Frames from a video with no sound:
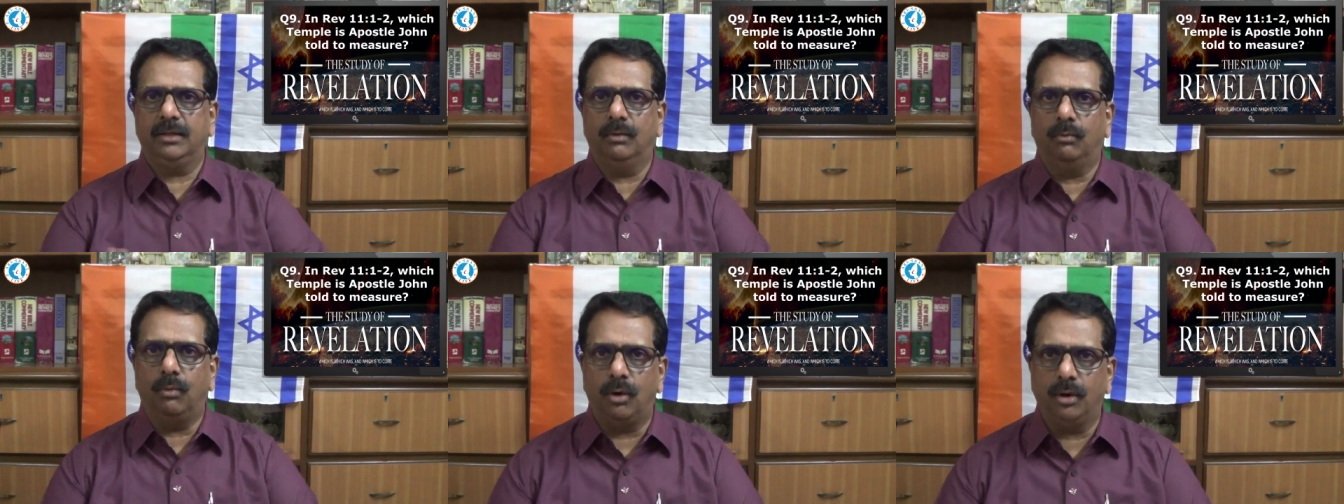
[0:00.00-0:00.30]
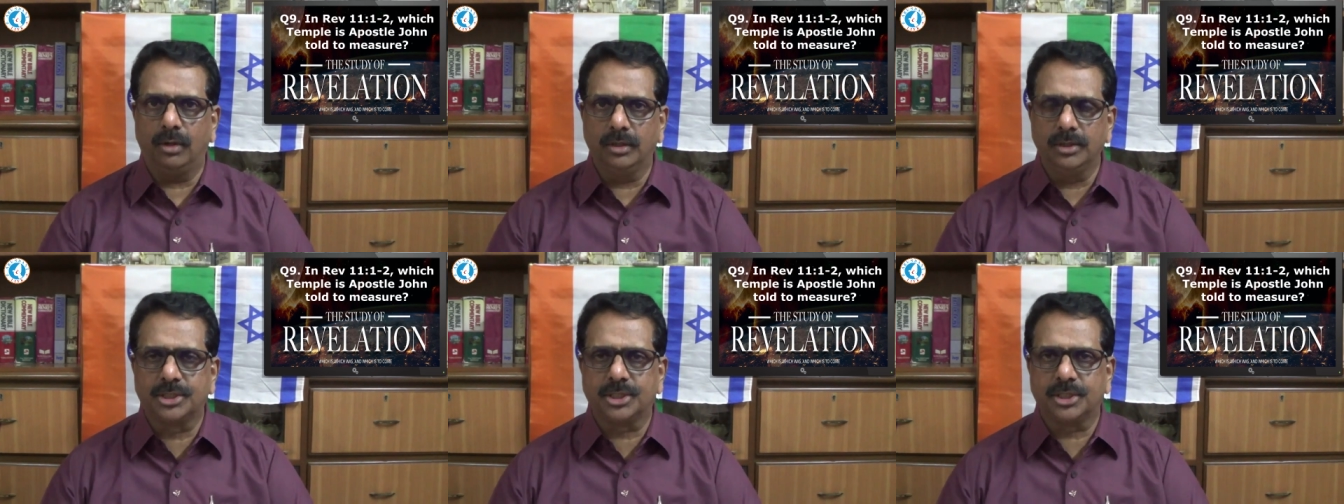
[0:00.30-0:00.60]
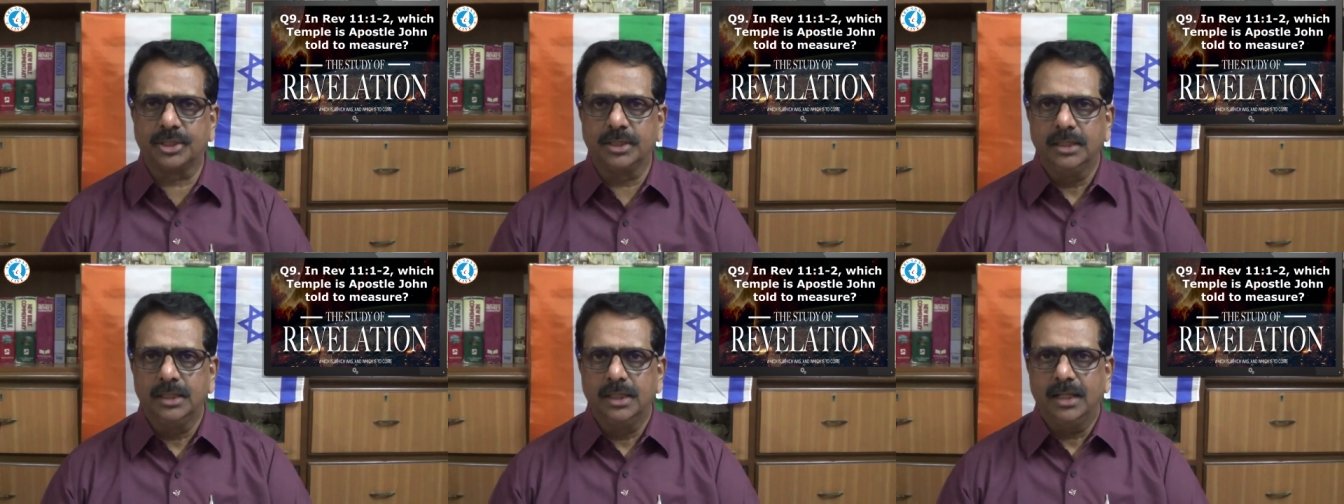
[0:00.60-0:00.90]
the
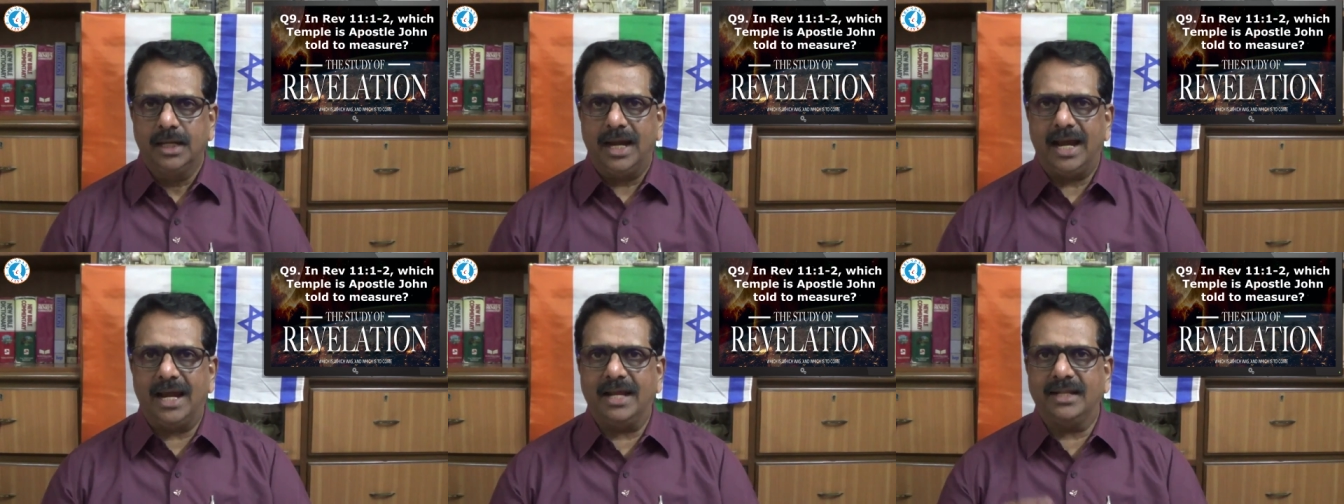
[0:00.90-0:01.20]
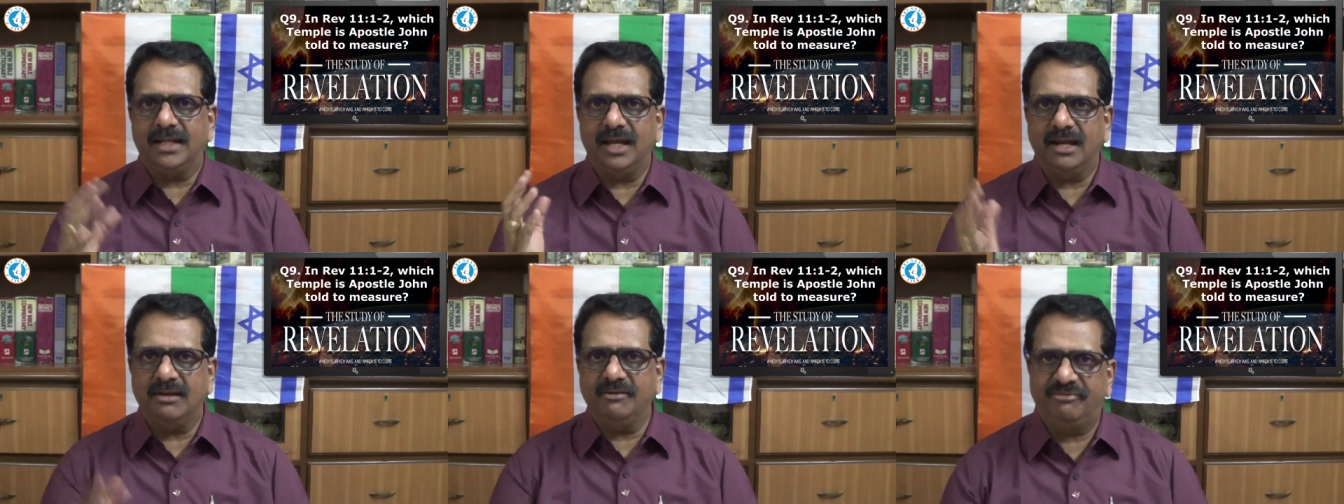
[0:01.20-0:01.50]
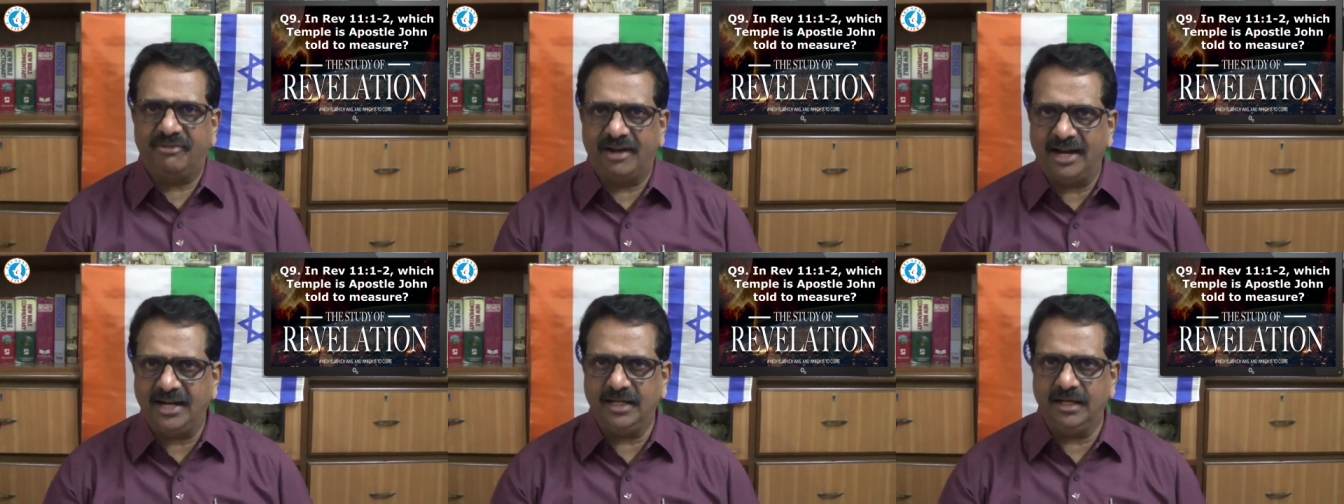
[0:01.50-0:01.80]
walls, and then
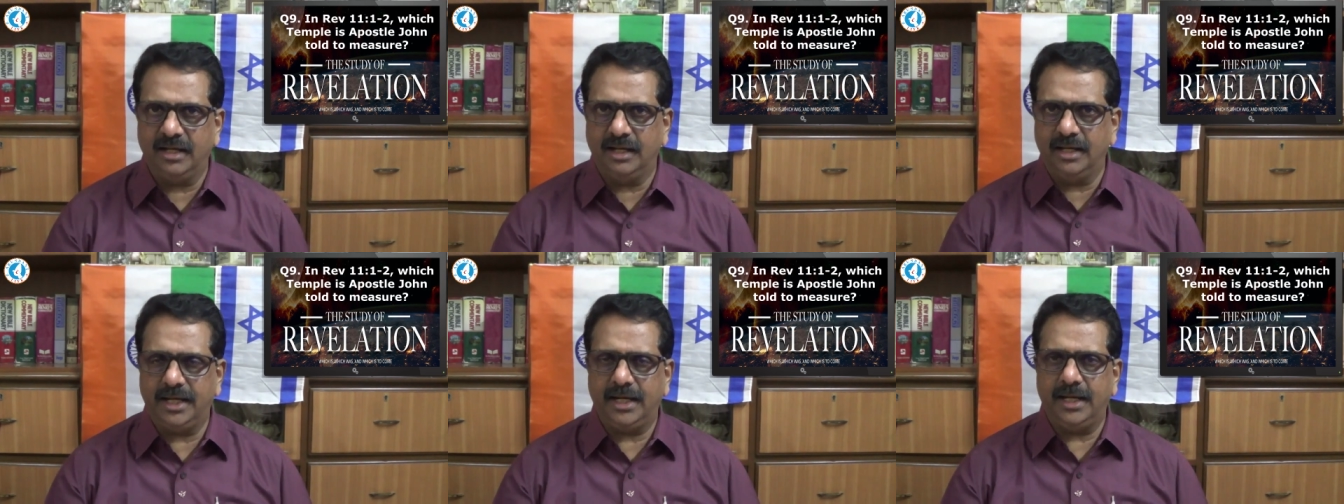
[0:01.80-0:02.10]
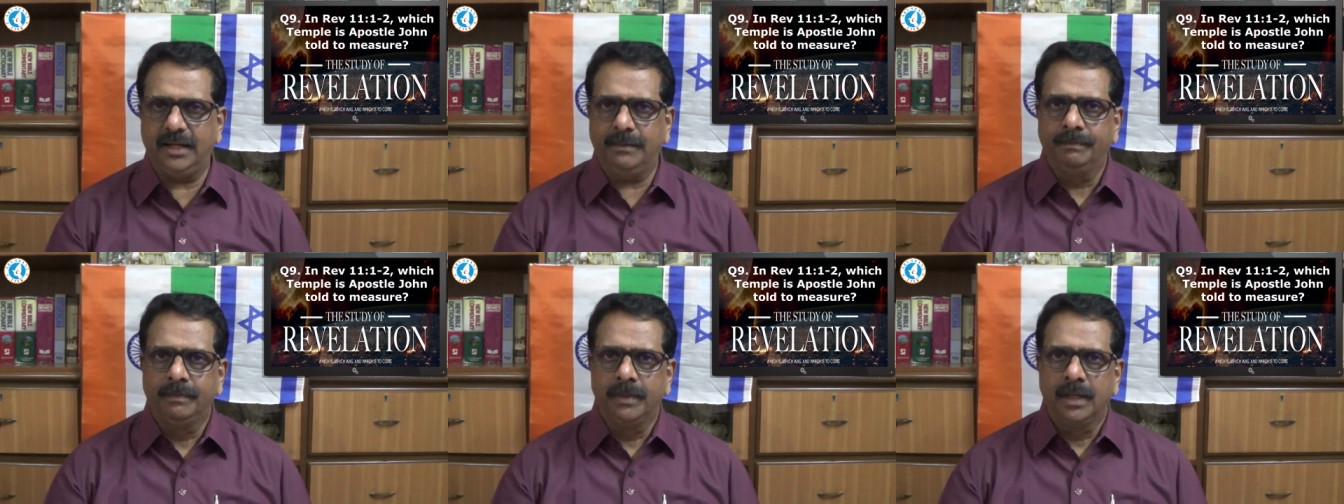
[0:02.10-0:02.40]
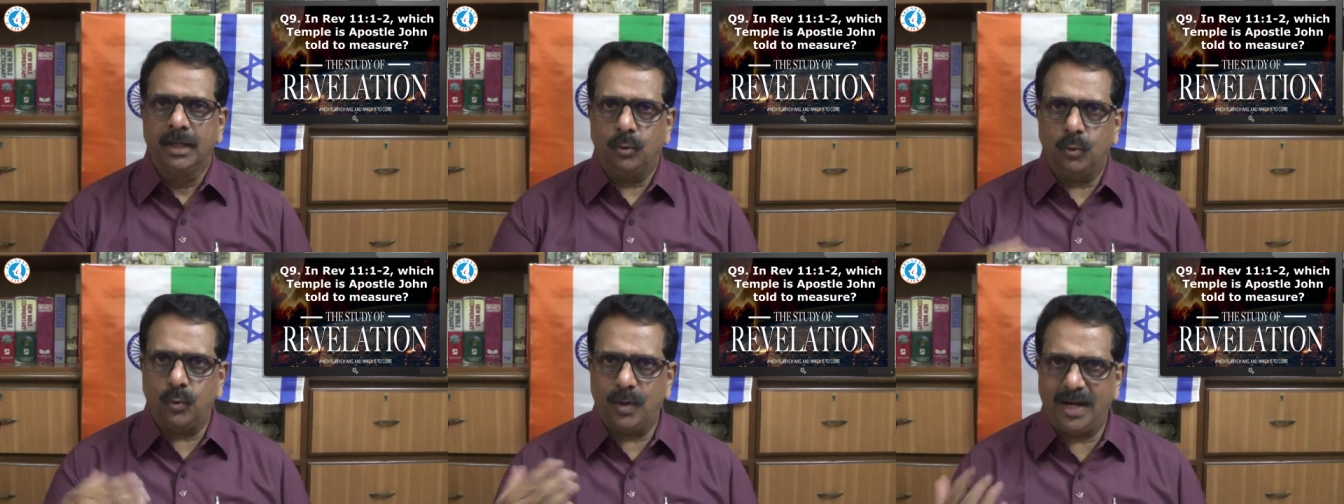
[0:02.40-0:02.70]
finally
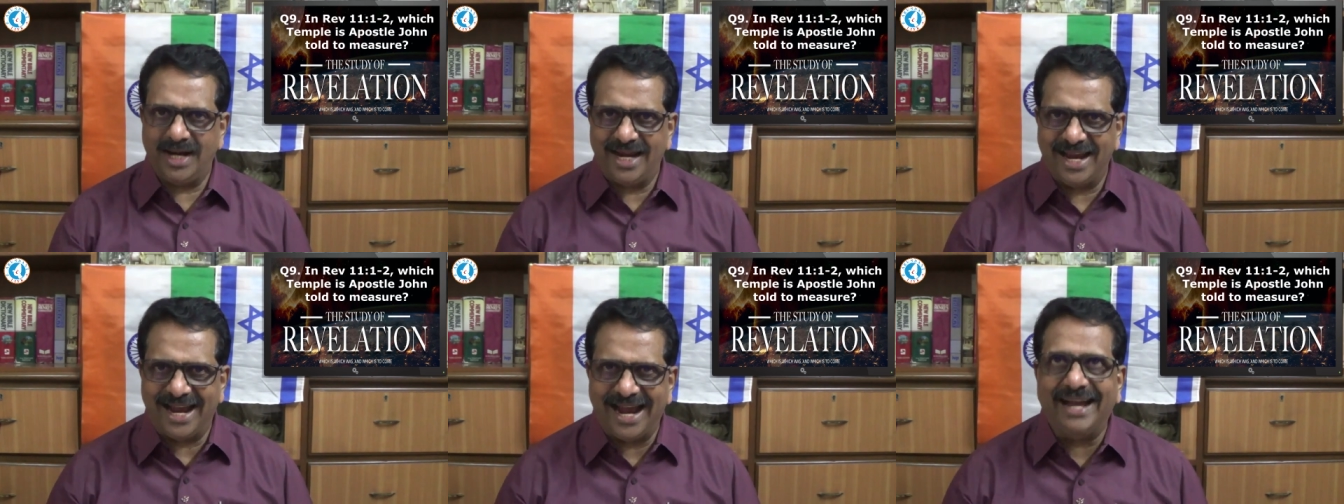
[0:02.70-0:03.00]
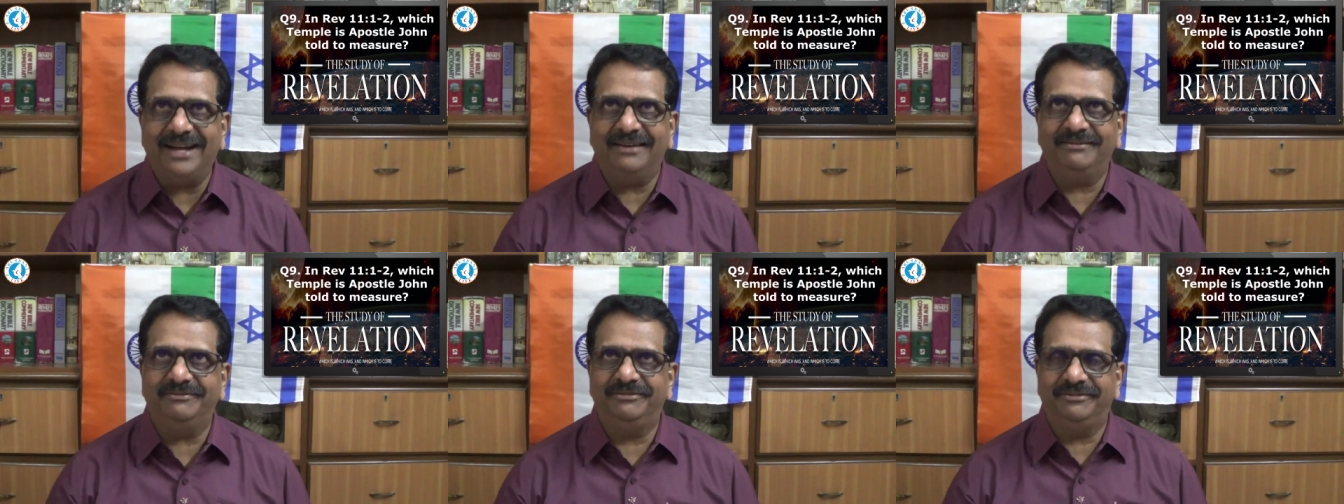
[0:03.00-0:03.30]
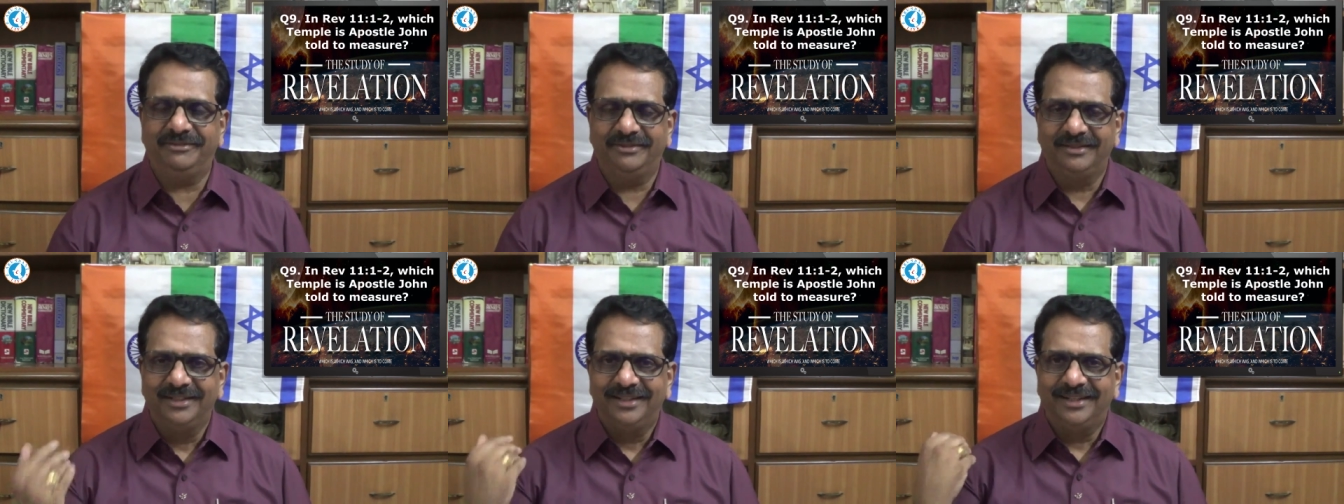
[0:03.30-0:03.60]
we have
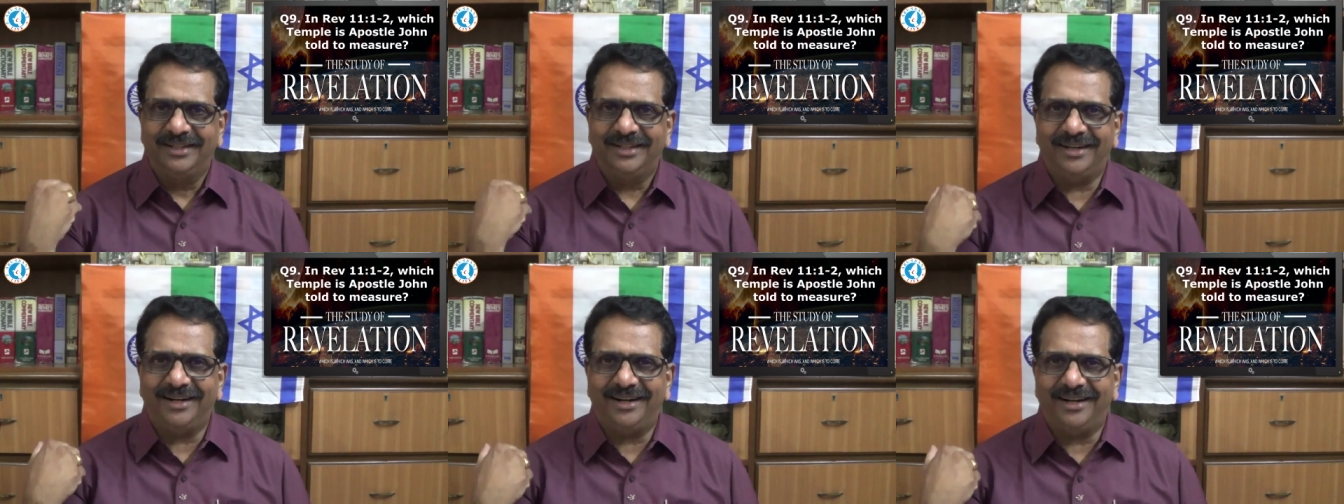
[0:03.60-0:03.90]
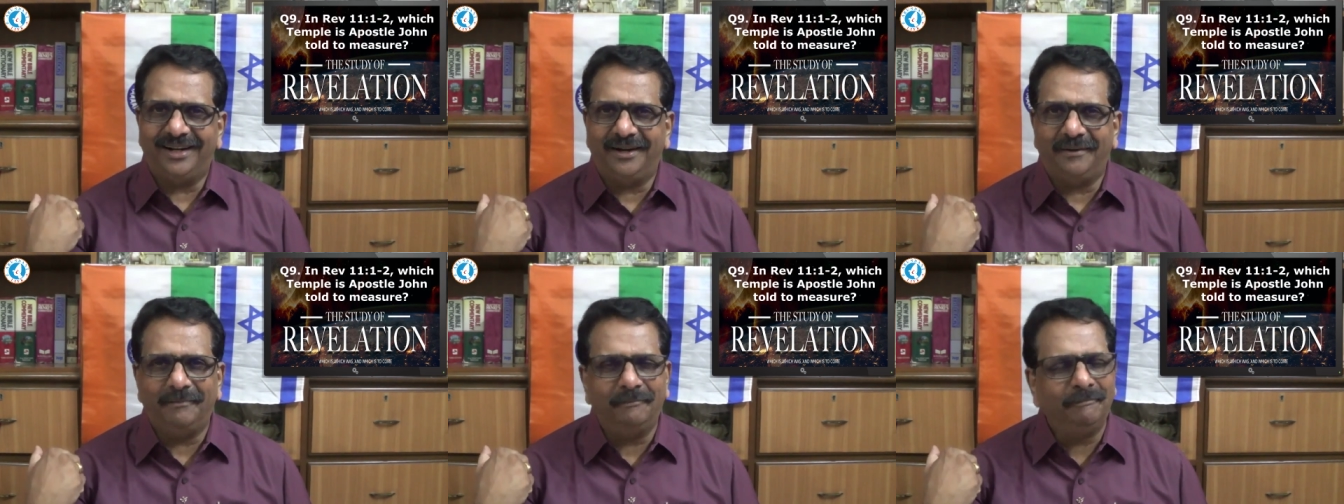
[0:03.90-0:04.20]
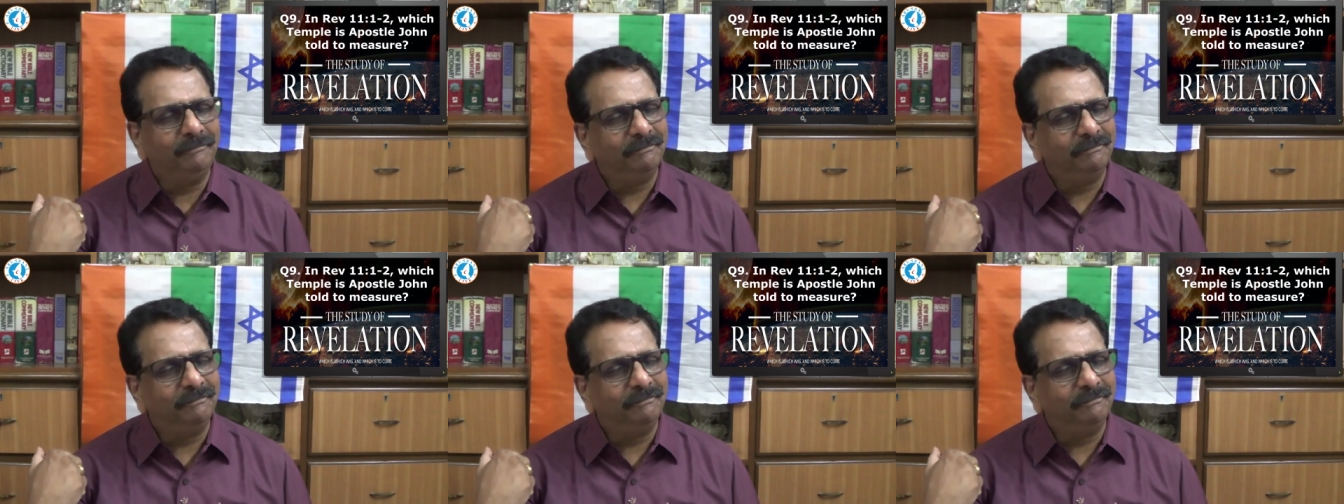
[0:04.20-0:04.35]
um,